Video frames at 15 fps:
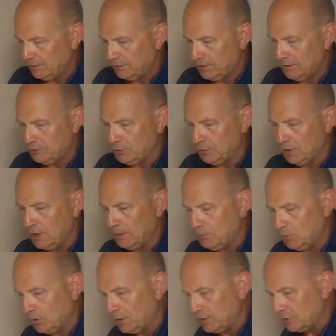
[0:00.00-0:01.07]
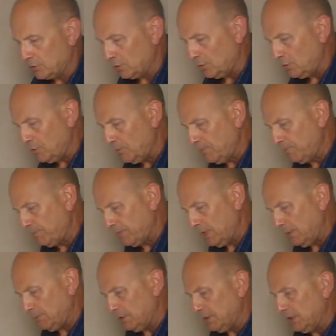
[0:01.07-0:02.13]
Gives you a lot more control, I
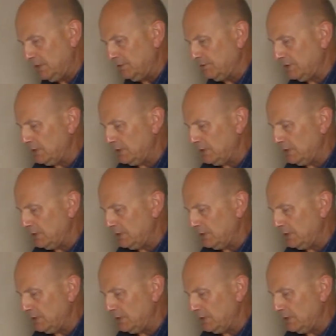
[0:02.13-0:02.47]
believe.